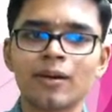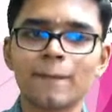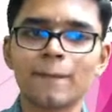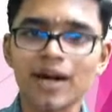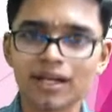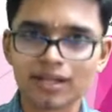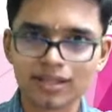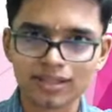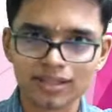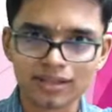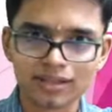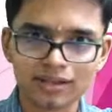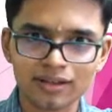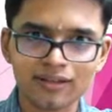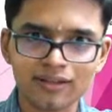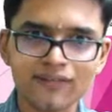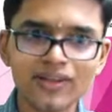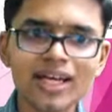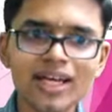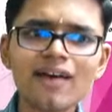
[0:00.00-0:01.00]
But
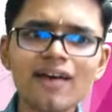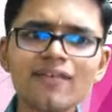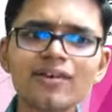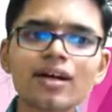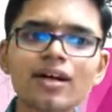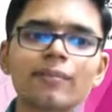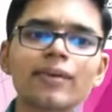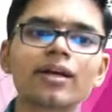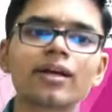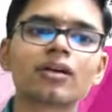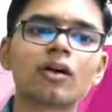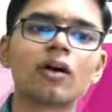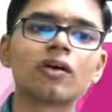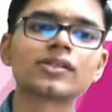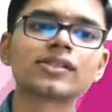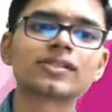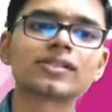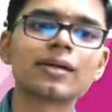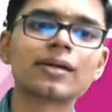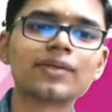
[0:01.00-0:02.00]
we have come
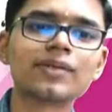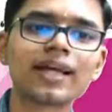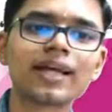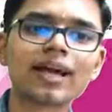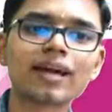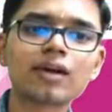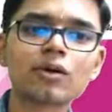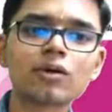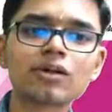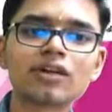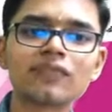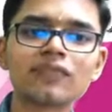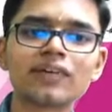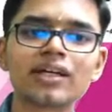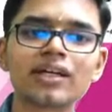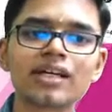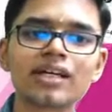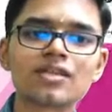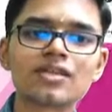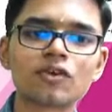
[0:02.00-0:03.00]
across some terracotta
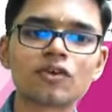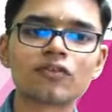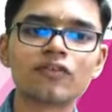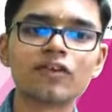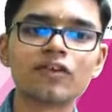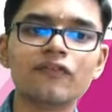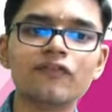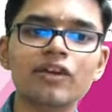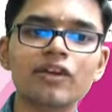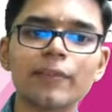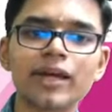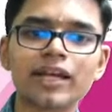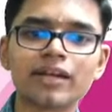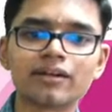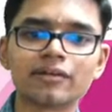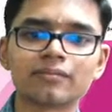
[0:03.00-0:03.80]
figurines of women.